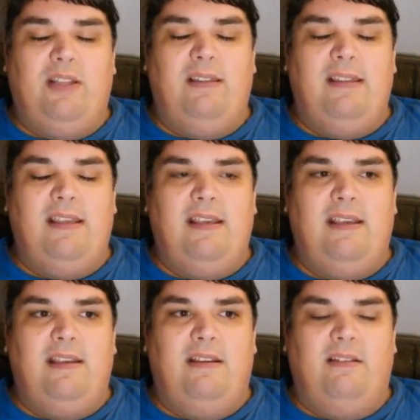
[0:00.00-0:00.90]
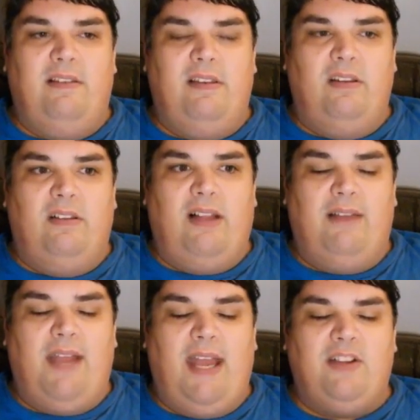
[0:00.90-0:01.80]
the in the
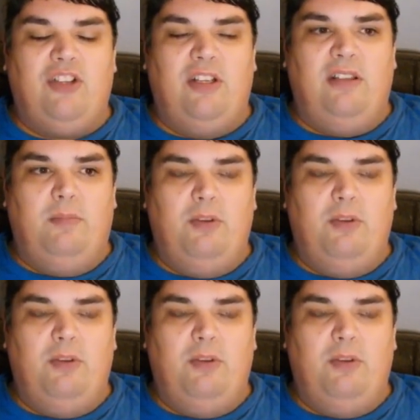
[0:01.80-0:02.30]
live action in the